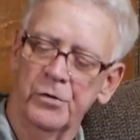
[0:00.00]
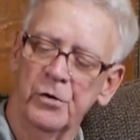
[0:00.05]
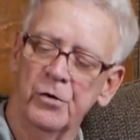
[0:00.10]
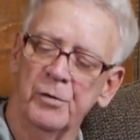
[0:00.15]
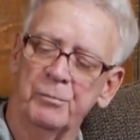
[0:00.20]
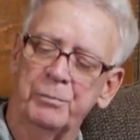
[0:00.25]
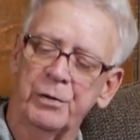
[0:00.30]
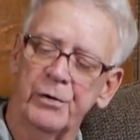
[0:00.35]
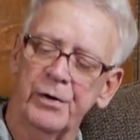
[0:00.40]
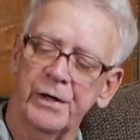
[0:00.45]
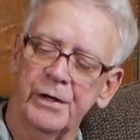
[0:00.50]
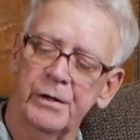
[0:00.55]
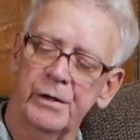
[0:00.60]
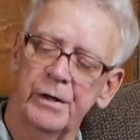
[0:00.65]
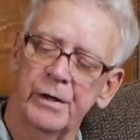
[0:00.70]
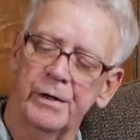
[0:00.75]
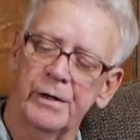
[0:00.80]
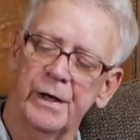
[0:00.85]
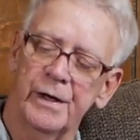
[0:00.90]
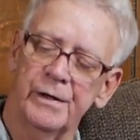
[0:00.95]
pretty
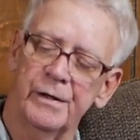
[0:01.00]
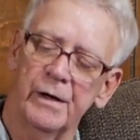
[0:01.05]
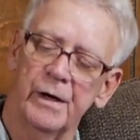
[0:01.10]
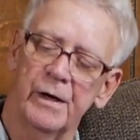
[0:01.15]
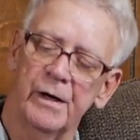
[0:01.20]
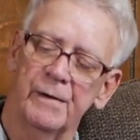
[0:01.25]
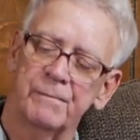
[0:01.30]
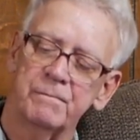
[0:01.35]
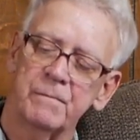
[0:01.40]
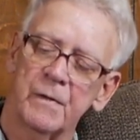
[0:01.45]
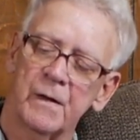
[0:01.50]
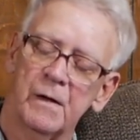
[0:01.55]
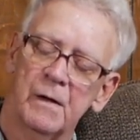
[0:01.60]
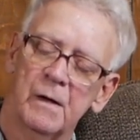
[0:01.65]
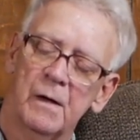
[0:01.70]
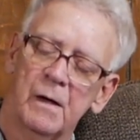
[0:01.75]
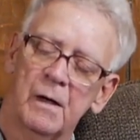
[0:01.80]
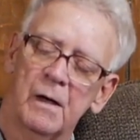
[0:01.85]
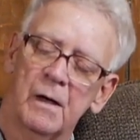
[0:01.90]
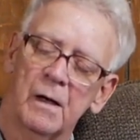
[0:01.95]
good, and
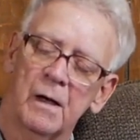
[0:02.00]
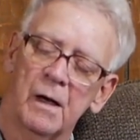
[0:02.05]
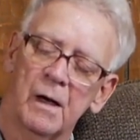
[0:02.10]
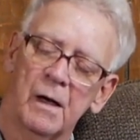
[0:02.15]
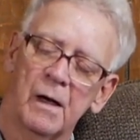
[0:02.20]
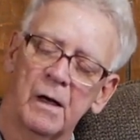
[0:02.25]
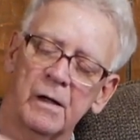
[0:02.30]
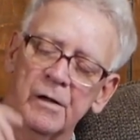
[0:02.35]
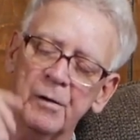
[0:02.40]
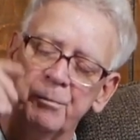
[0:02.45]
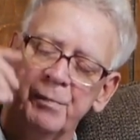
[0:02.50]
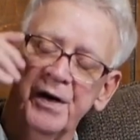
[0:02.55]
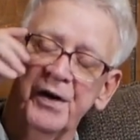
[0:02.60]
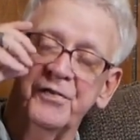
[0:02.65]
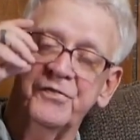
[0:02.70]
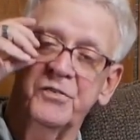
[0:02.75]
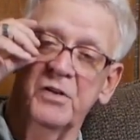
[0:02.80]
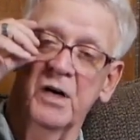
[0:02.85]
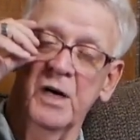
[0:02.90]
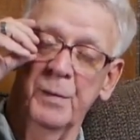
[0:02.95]
the
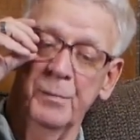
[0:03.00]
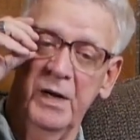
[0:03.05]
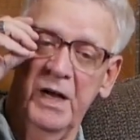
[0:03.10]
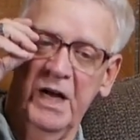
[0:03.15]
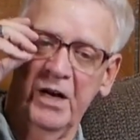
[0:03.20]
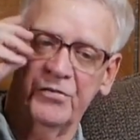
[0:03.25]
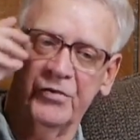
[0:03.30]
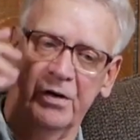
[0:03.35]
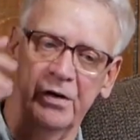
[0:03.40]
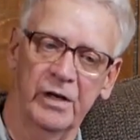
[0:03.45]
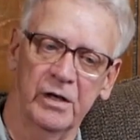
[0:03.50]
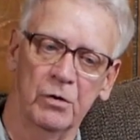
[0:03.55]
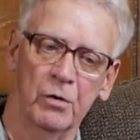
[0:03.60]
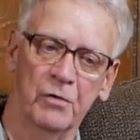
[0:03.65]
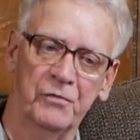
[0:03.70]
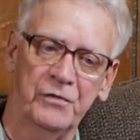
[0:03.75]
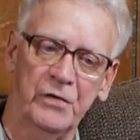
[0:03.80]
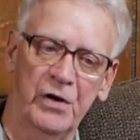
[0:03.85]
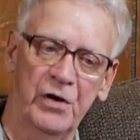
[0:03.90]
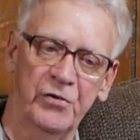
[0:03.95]
best time to go
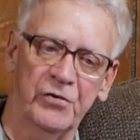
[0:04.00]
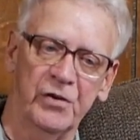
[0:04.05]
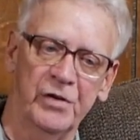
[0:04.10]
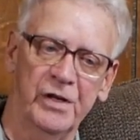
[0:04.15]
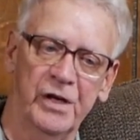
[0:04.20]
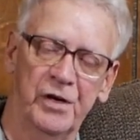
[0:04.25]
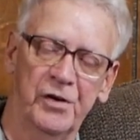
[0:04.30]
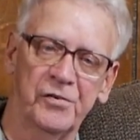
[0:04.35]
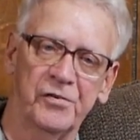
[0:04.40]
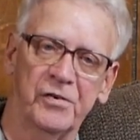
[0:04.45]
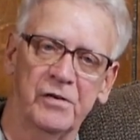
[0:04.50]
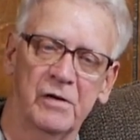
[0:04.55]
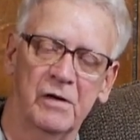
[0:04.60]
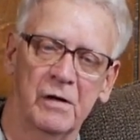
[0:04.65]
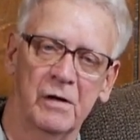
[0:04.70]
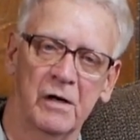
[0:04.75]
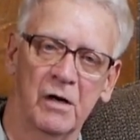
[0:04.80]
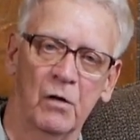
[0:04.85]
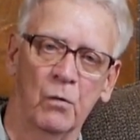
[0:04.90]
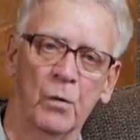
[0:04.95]
fishing is
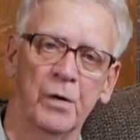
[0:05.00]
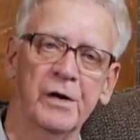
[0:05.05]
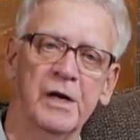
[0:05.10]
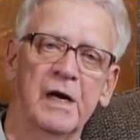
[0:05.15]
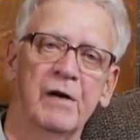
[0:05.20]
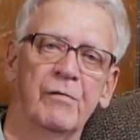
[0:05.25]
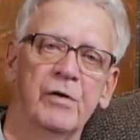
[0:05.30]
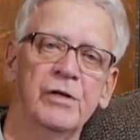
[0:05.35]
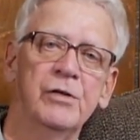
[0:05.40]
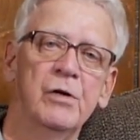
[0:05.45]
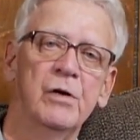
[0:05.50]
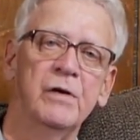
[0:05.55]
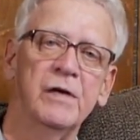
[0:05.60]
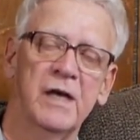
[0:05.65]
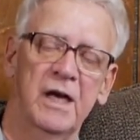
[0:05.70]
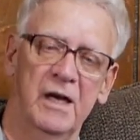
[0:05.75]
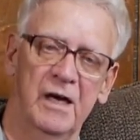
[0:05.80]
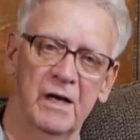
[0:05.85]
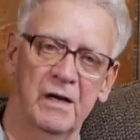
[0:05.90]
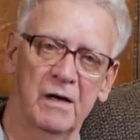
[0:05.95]
whenever you
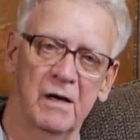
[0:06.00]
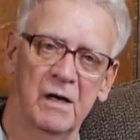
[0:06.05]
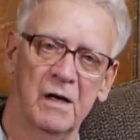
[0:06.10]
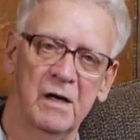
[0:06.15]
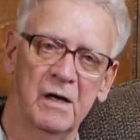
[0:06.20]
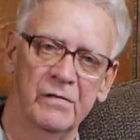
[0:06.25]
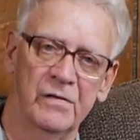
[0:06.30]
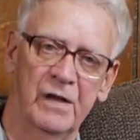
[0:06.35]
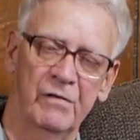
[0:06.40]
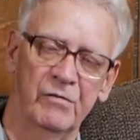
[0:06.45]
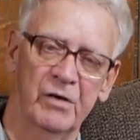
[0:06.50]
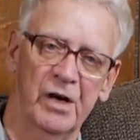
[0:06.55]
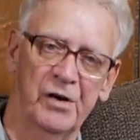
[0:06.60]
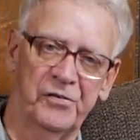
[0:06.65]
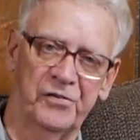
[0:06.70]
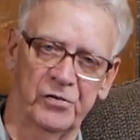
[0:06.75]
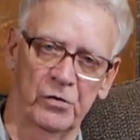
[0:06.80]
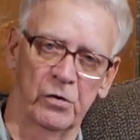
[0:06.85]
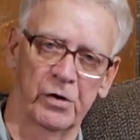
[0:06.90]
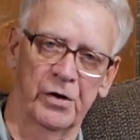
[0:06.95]
can. They've got
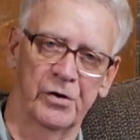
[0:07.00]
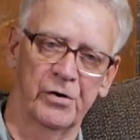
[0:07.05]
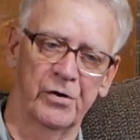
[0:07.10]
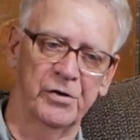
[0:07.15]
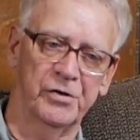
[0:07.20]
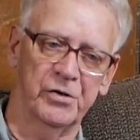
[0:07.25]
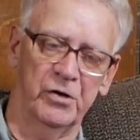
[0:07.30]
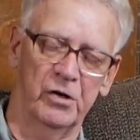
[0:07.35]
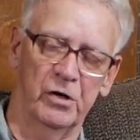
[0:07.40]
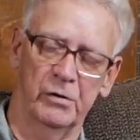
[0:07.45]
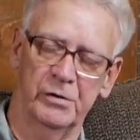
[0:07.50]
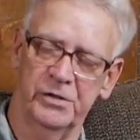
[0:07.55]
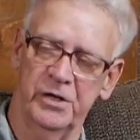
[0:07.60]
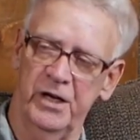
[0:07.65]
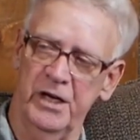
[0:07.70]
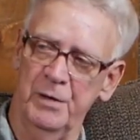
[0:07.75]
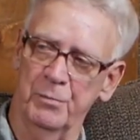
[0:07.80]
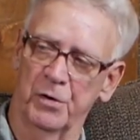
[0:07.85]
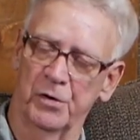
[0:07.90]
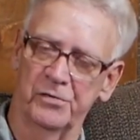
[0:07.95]
cylinder
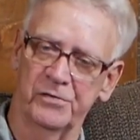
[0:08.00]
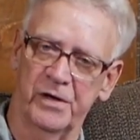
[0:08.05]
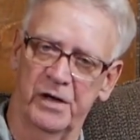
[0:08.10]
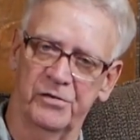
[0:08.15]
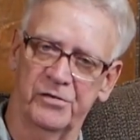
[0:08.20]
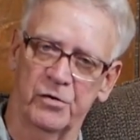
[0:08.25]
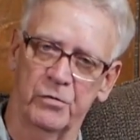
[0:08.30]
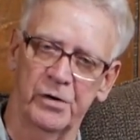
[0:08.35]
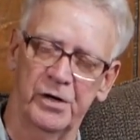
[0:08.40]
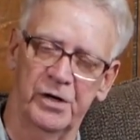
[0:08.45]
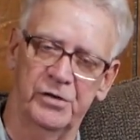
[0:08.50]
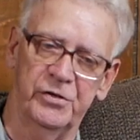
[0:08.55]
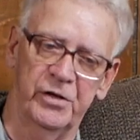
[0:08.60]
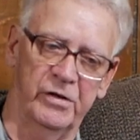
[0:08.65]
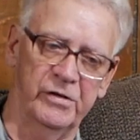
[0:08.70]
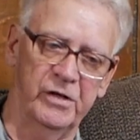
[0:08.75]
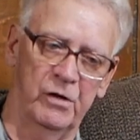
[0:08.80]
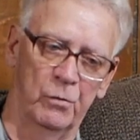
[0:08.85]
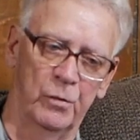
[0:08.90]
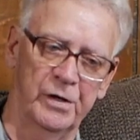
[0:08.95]
tables that's going to
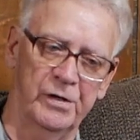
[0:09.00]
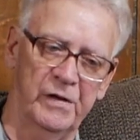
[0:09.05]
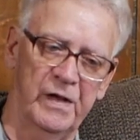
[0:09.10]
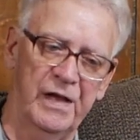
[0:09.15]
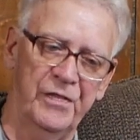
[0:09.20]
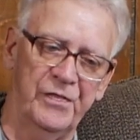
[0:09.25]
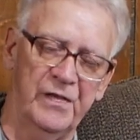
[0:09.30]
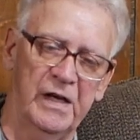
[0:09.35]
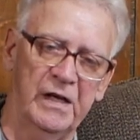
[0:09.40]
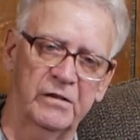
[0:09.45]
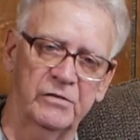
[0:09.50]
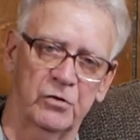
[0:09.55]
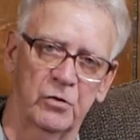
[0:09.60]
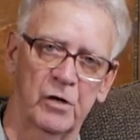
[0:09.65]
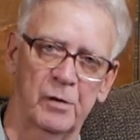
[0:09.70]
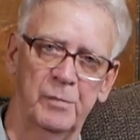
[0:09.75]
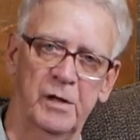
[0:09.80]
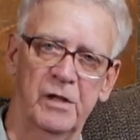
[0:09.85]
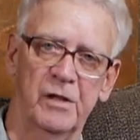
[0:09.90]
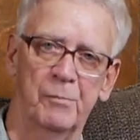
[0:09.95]
tell you when they think it's
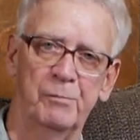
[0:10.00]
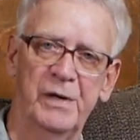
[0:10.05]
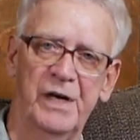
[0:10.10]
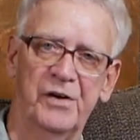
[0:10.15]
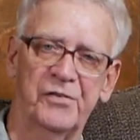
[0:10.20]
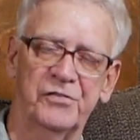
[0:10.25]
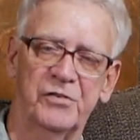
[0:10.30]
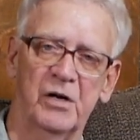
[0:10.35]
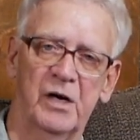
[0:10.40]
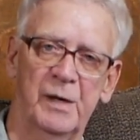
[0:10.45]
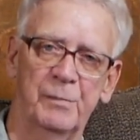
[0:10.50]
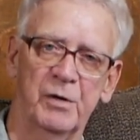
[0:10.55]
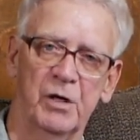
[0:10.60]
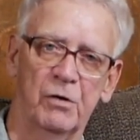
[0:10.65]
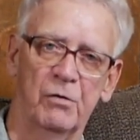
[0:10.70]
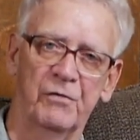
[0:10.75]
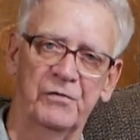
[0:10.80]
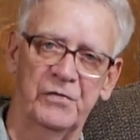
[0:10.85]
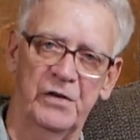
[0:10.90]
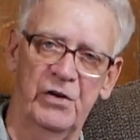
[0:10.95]
going to be the best time to
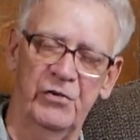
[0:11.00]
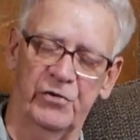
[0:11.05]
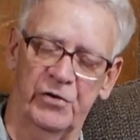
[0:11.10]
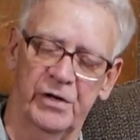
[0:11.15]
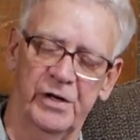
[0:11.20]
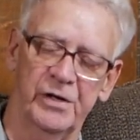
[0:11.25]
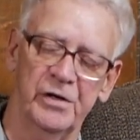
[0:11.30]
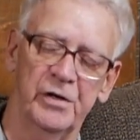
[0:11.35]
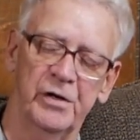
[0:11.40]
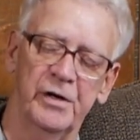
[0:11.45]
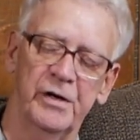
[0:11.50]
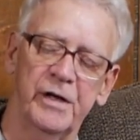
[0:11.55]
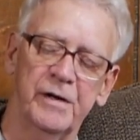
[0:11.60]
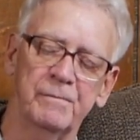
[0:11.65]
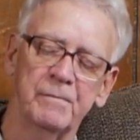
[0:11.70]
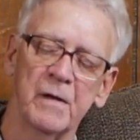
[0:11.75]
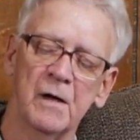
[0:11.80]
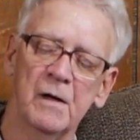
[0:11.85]
go fishing and hunting.